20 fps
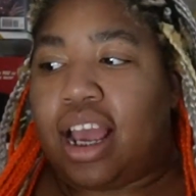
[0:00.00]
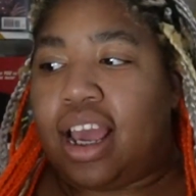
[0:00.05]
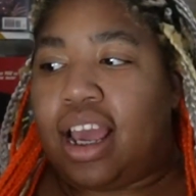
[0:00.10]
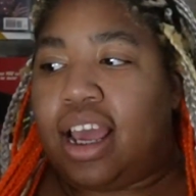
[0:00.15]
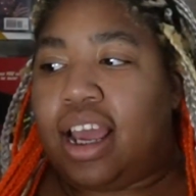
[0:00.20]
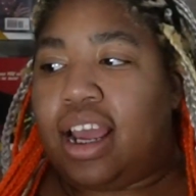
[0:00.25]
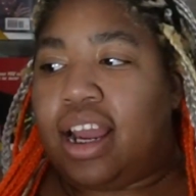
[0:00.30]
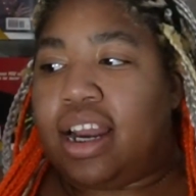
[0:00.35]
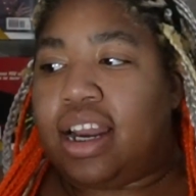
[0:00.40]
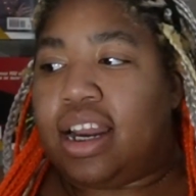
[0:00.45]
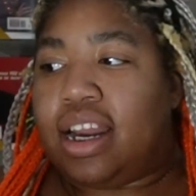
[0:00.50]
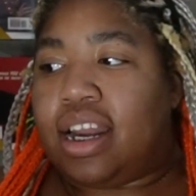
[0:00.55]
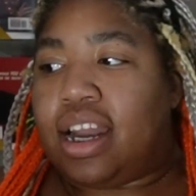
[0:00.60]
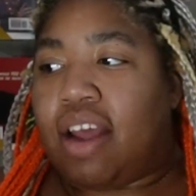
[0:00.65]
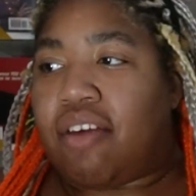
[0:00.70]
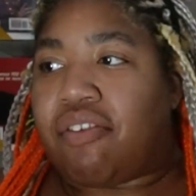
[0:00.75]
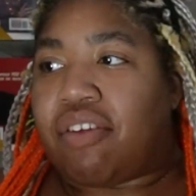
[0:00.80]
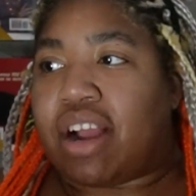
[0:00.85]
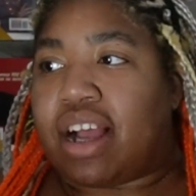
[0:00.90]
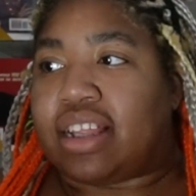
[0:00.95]
and
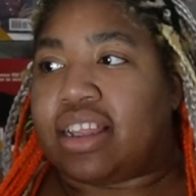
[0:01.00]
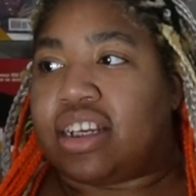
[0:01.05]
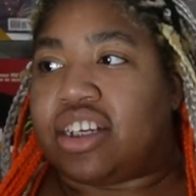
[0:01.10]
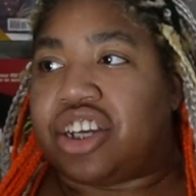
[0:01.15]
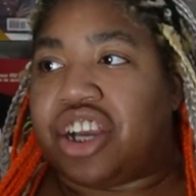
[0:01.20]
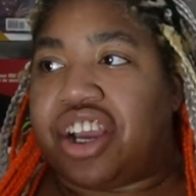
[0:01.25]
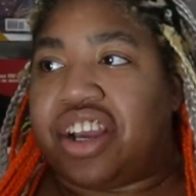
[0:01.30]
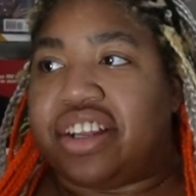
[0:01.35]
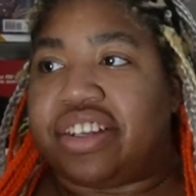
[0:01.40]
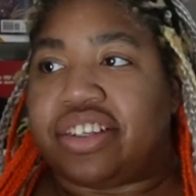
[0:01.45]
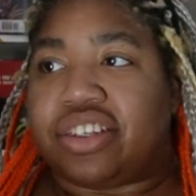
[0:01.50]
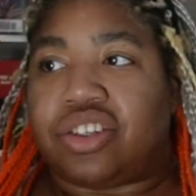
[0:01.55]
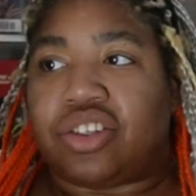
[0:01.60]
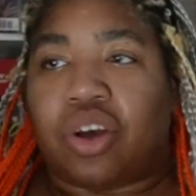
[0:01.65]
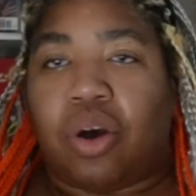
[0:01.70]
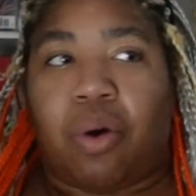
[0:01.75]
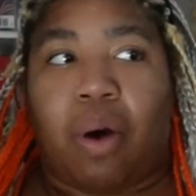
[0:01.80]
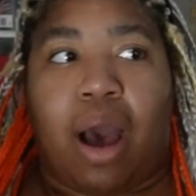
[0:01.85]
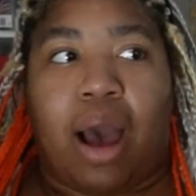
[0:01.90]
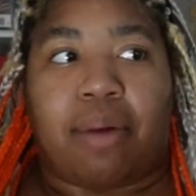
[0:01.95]
never got the chance,
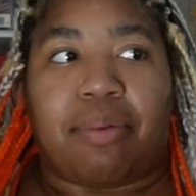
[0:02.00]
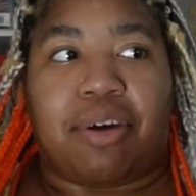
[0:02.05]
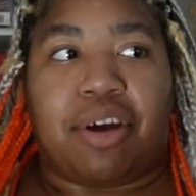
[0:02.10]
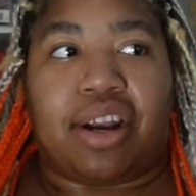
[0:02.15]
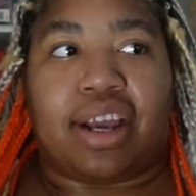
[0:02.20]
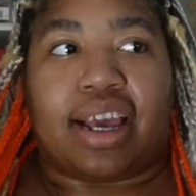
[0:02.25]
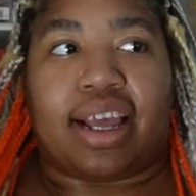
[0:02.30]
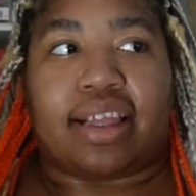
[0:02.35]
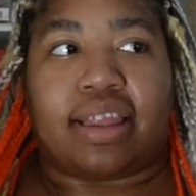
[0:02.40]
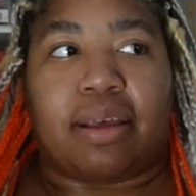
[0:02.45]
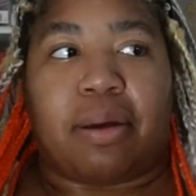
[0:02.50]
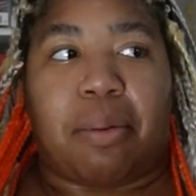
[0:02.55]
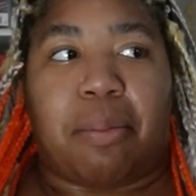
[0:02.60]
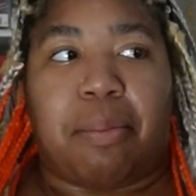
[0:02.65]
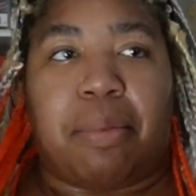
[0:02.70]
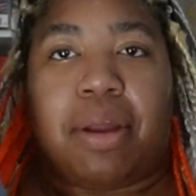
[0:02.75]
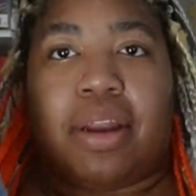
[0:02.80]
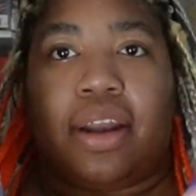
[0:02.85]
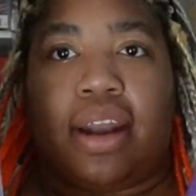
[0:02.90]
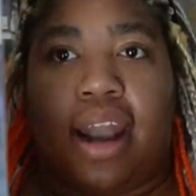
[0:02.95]
so I'm gonna get
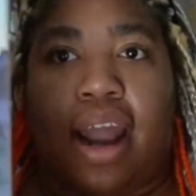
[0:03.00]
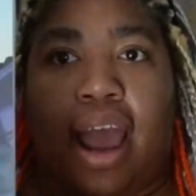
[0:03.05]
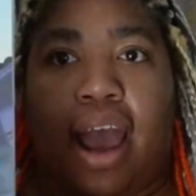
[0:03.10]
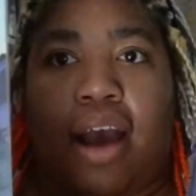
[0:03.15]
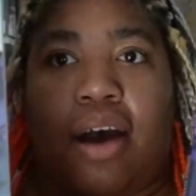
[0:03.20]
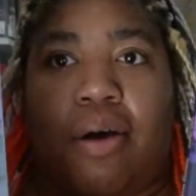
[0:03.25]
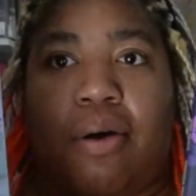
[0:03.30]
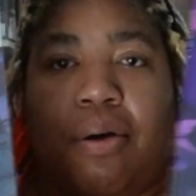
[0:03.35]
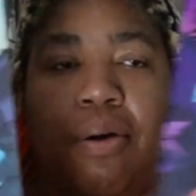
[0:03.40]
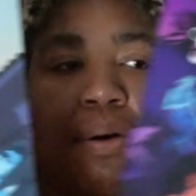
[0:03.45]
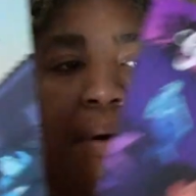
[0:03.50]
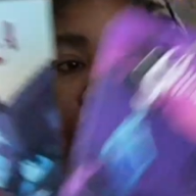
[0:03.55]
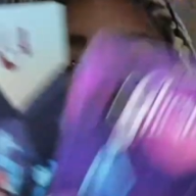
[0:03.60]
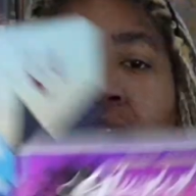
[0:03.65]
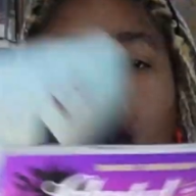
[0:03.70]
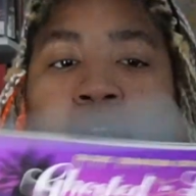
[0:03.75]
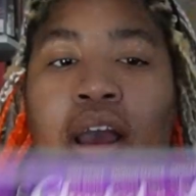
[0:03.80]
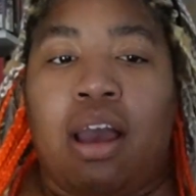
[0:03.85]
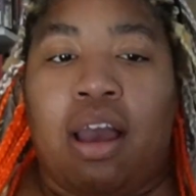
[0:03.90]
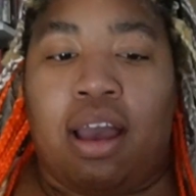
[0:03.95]
them now
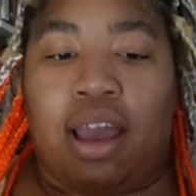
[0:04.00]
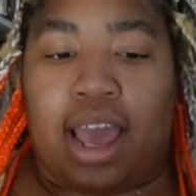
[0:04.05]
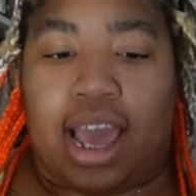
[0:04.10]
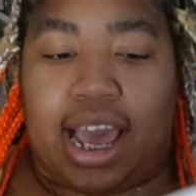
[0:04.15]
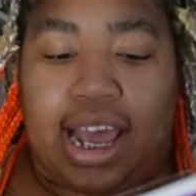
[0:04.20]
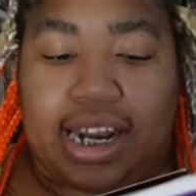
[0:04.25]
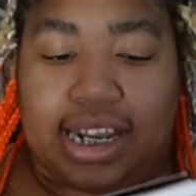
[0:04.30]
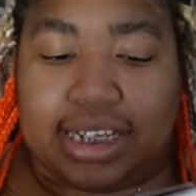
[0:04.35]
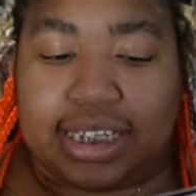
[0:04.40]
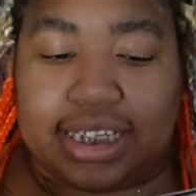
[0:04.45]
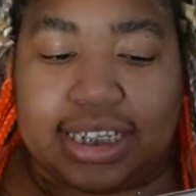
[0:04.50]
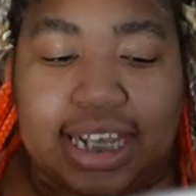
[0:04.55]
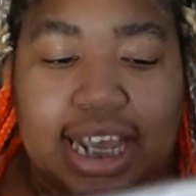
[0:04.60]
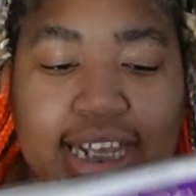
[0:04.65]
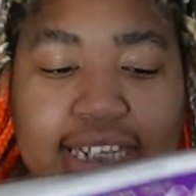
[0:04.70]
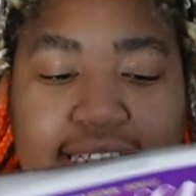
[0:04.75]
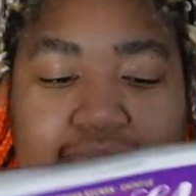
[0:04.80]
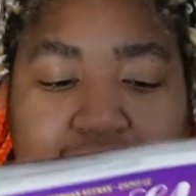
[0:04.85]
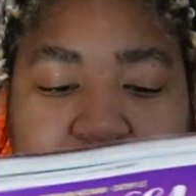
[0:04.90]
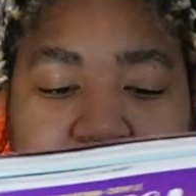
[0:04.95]
and it
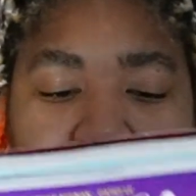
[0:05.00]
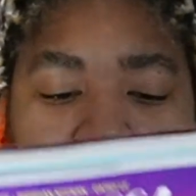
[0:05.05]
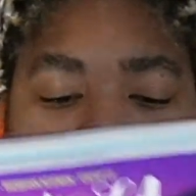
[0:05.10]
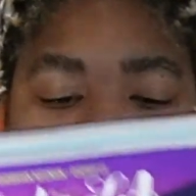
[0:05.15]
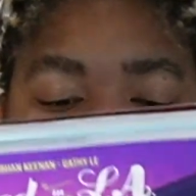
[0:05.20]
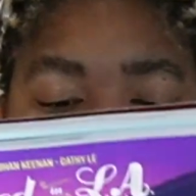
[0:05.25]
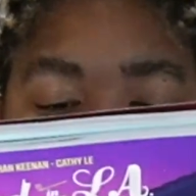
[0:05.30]
says that Daphne